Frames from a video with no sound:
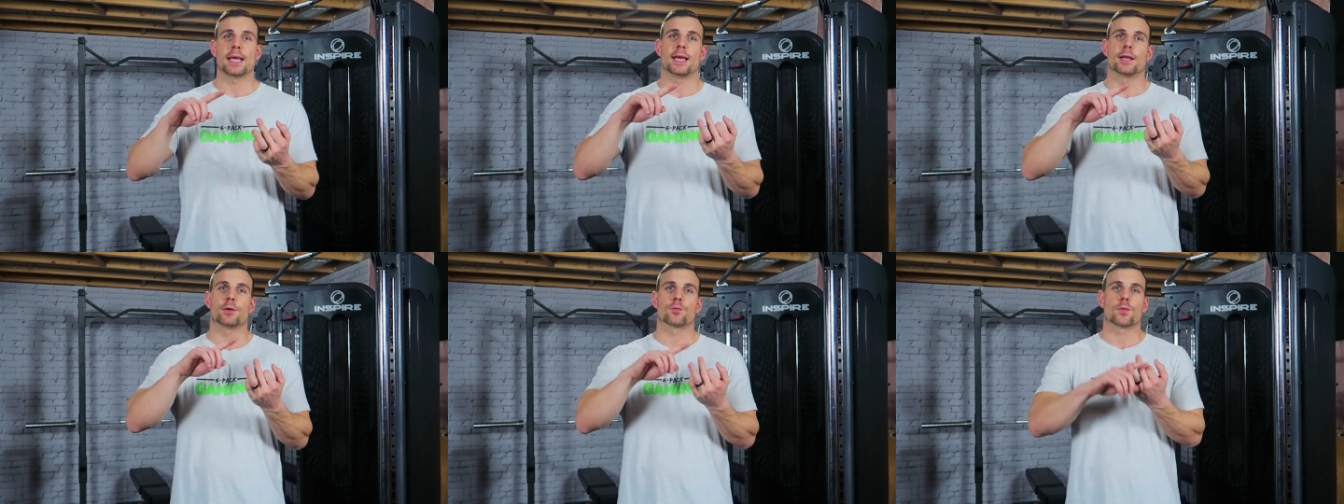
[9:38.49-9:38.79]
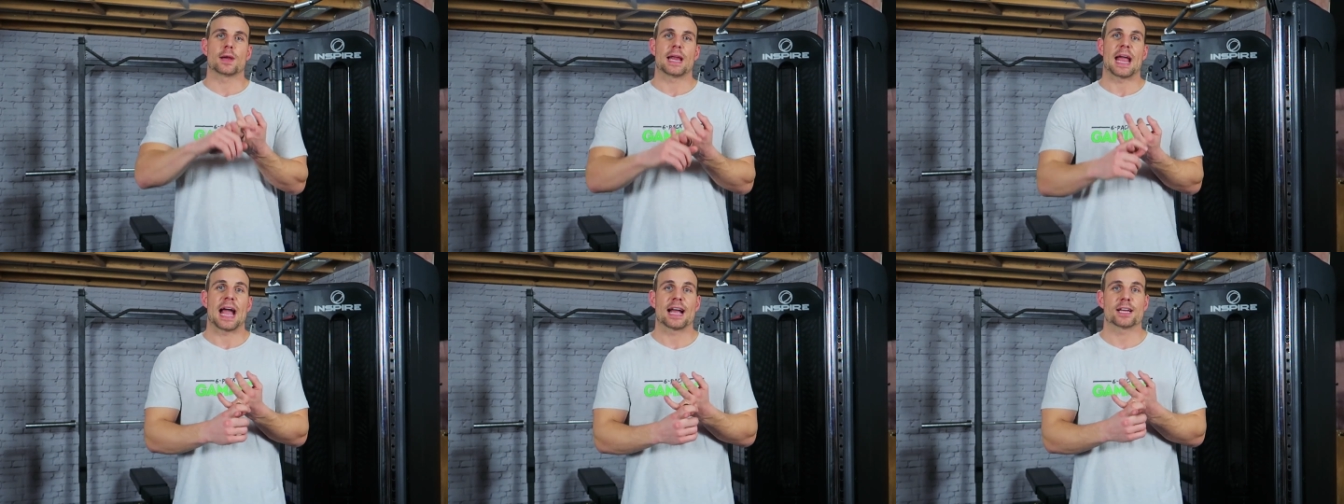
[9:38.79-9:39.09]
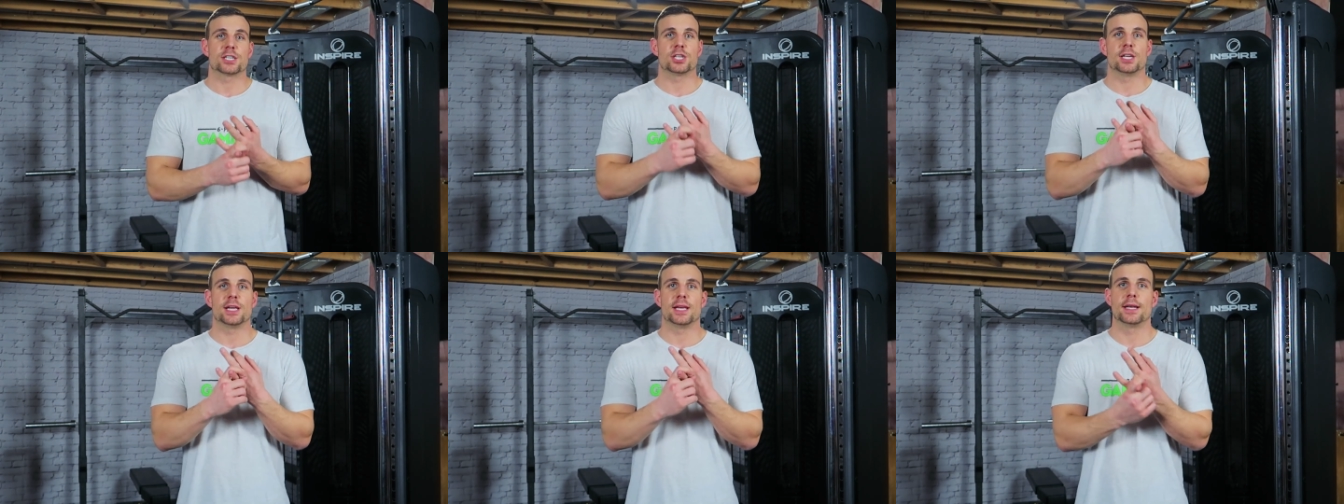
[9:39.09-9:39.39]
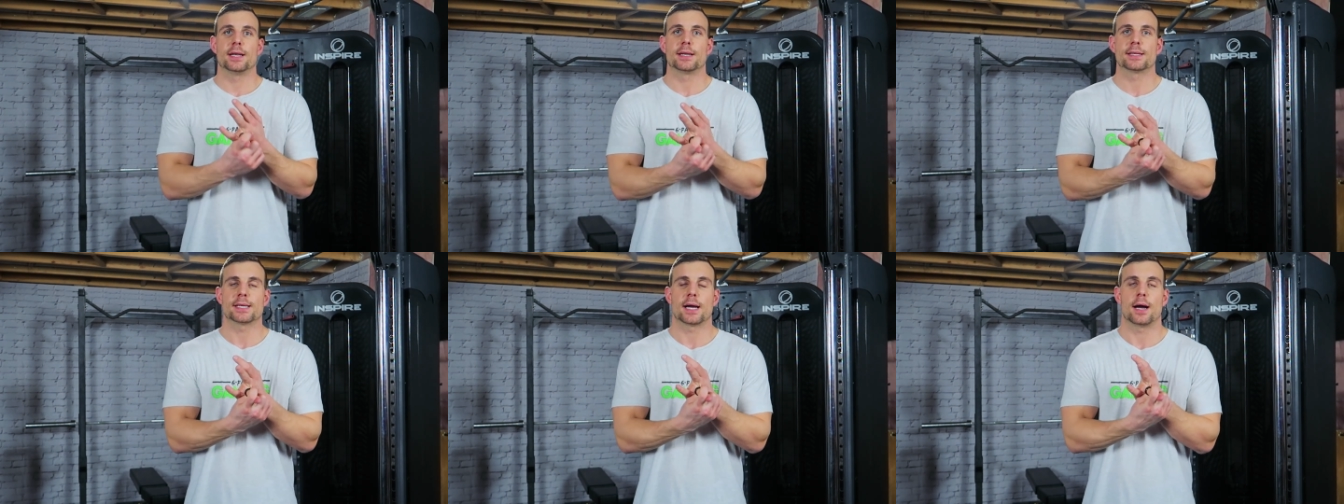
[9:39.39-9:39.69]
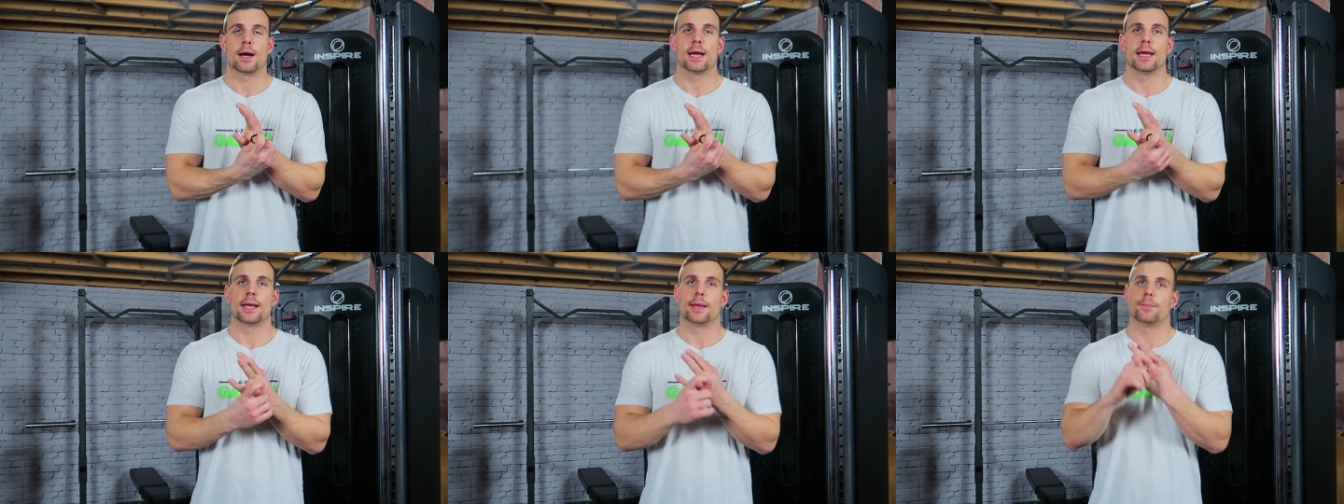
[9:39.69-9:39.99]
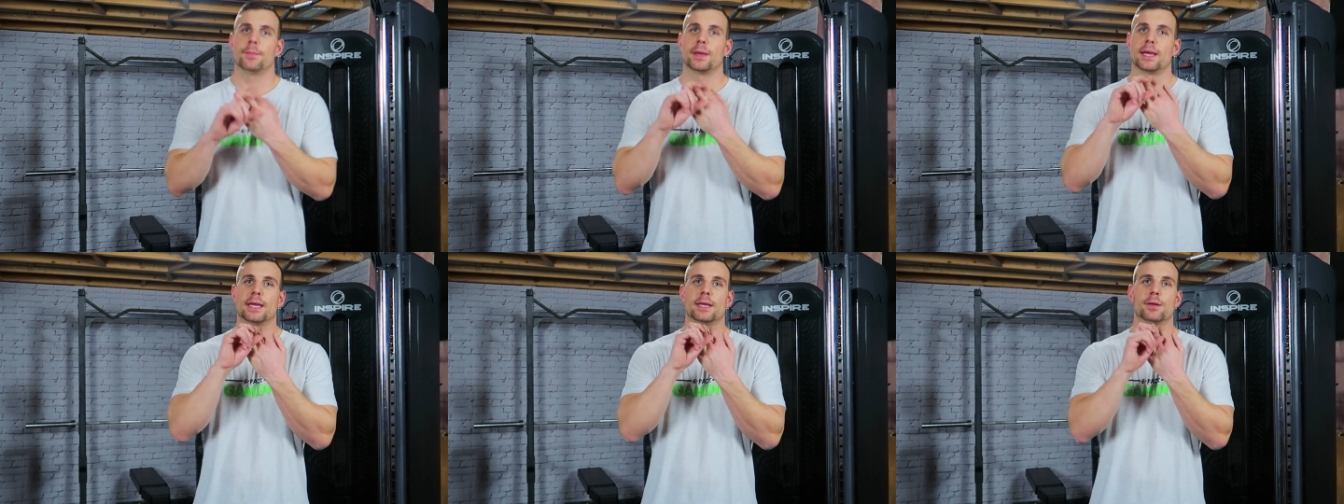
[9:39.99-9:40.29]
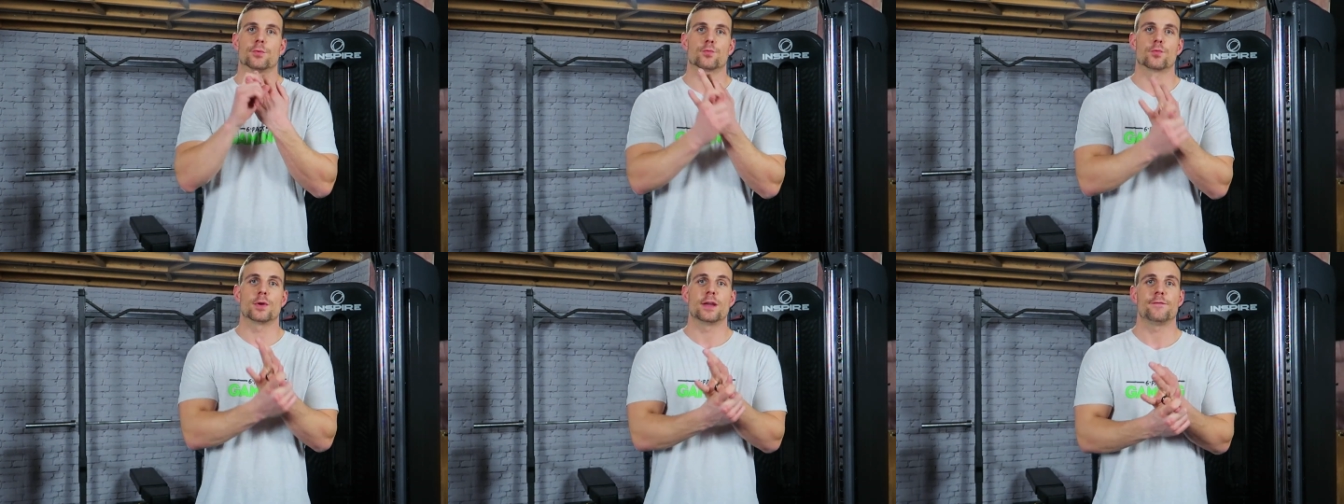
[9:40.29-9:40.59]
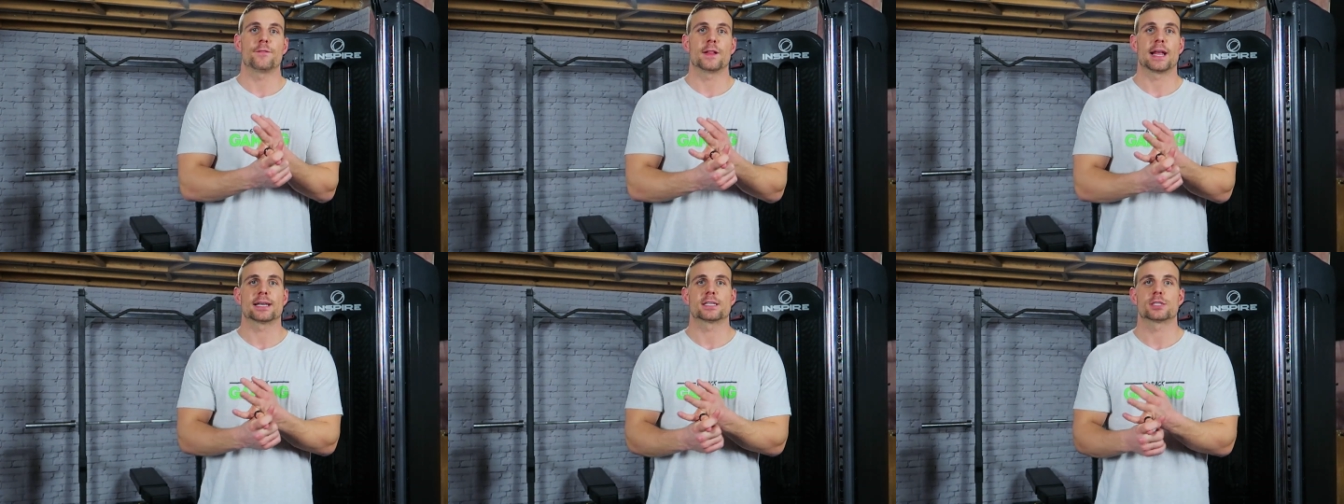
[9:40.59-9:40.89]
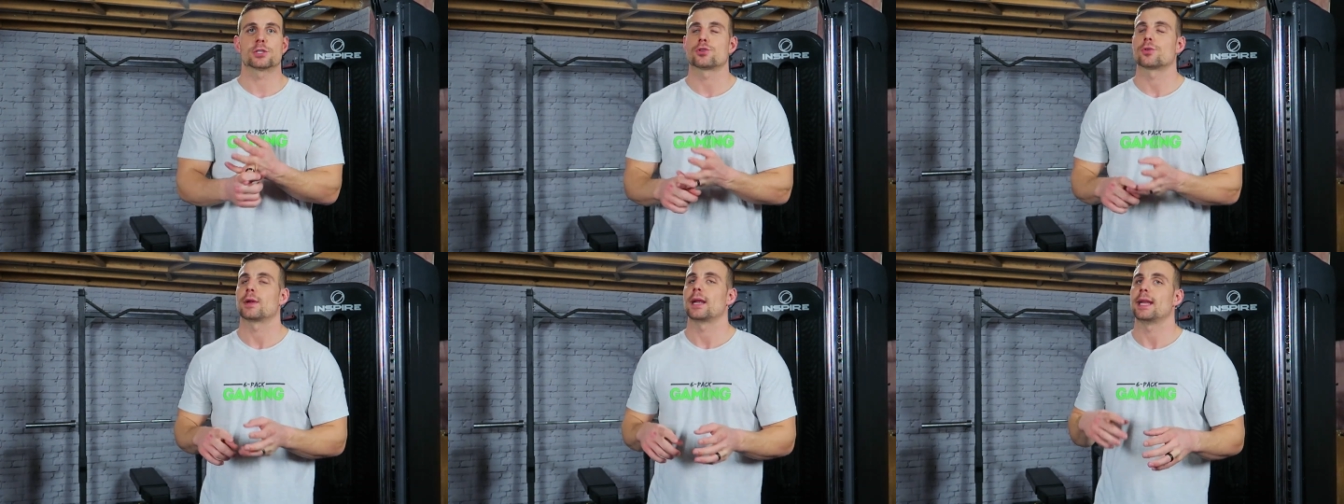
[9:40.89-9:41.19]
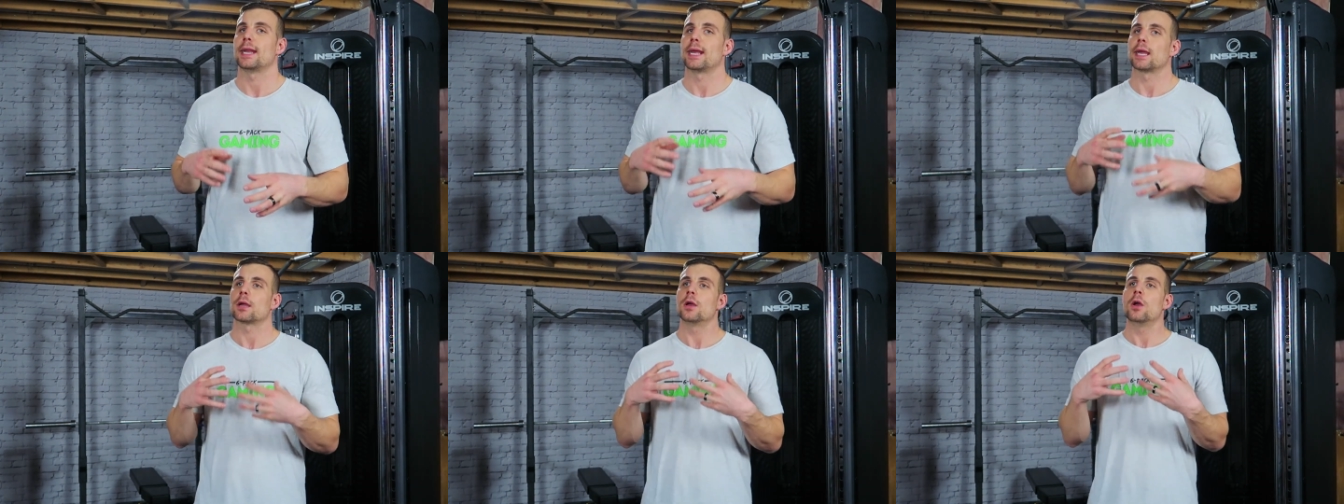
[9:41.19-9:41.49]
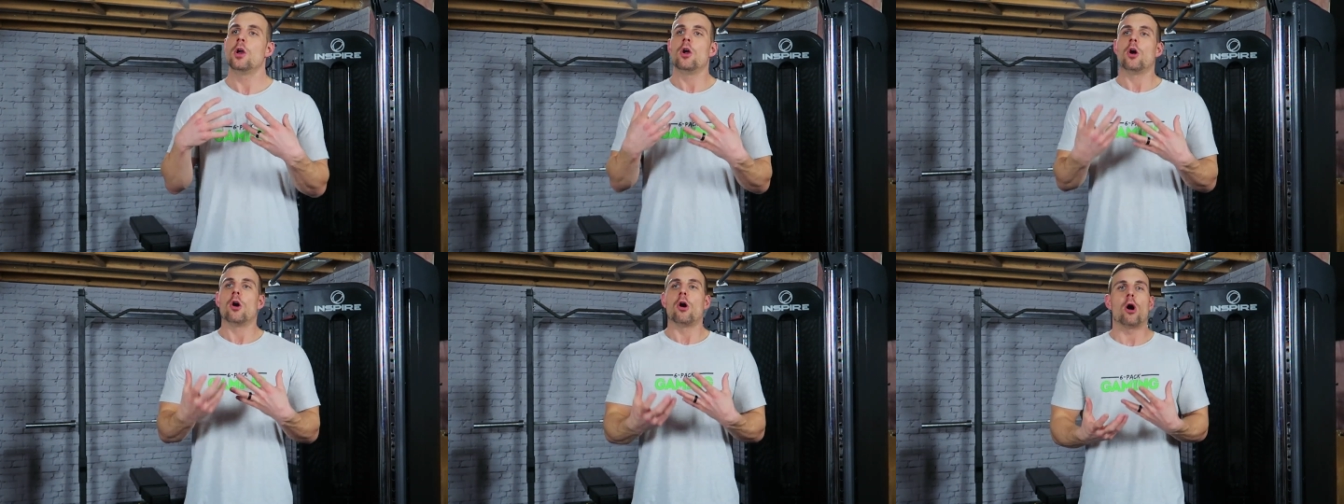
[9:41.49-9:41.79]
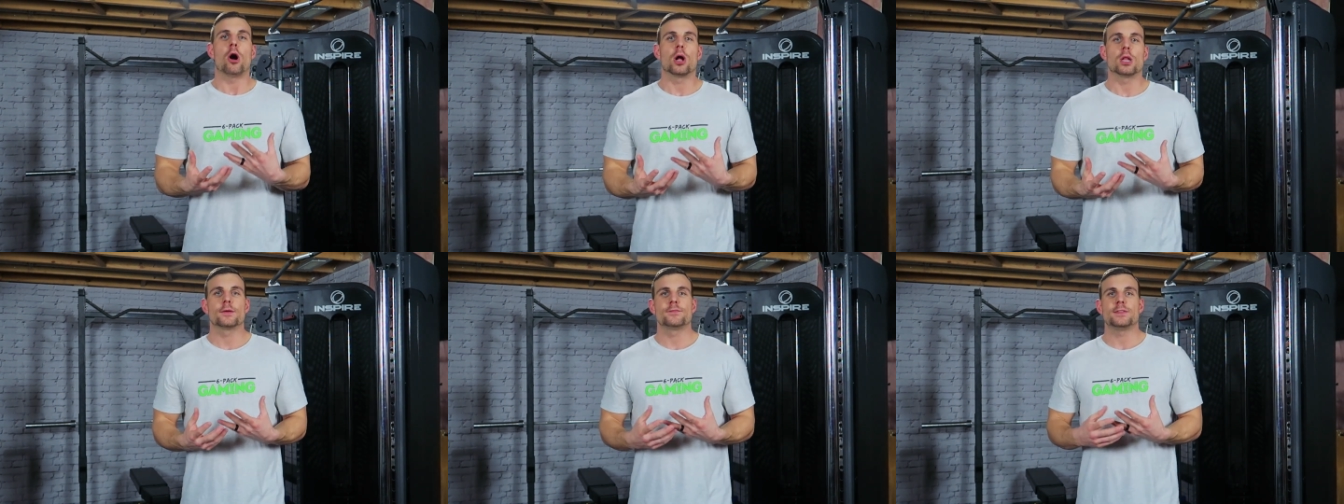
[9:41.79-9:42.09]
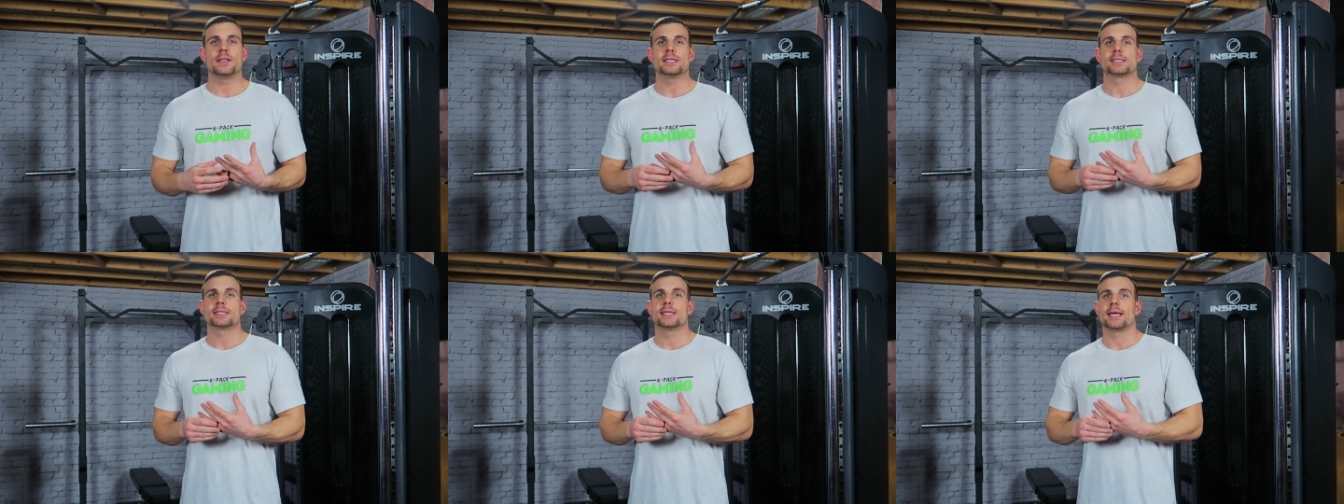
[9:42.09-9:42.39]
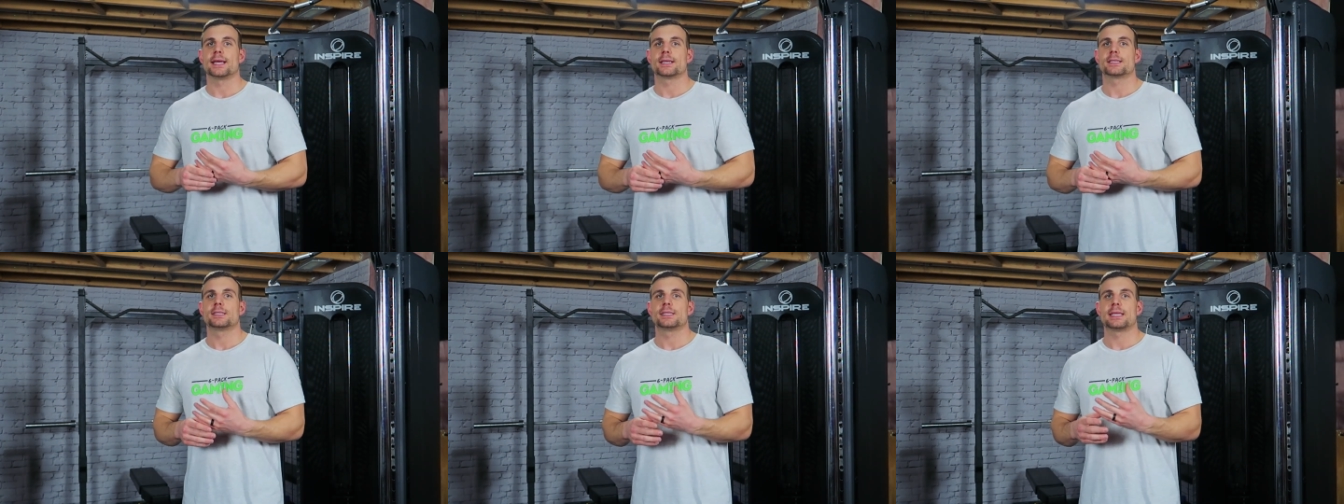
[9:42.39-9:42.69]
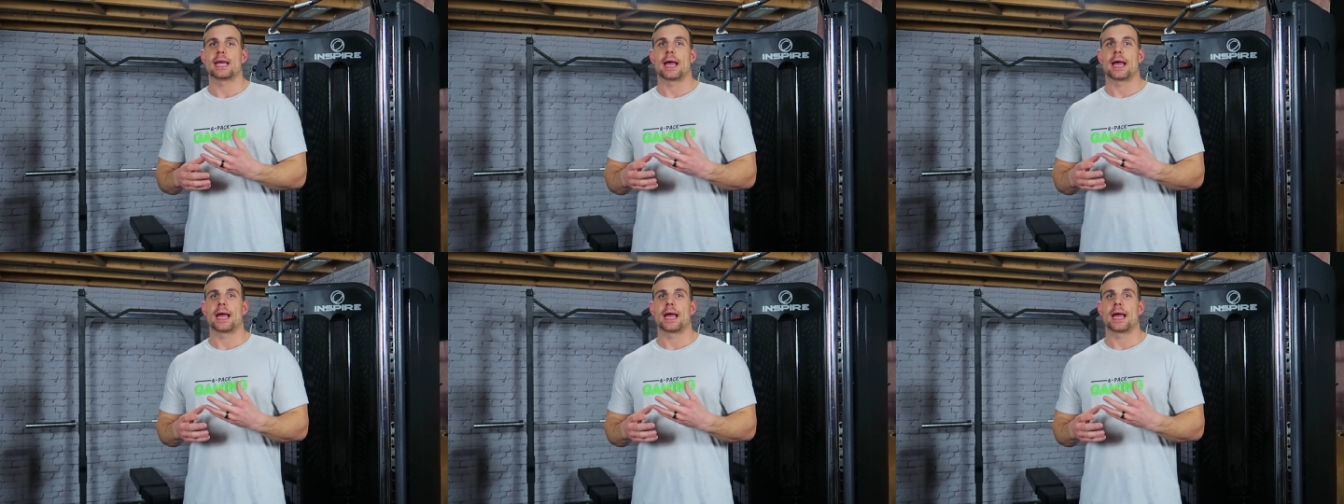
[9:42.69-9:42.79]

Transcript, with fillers: and reaction time and reflex training. All of these things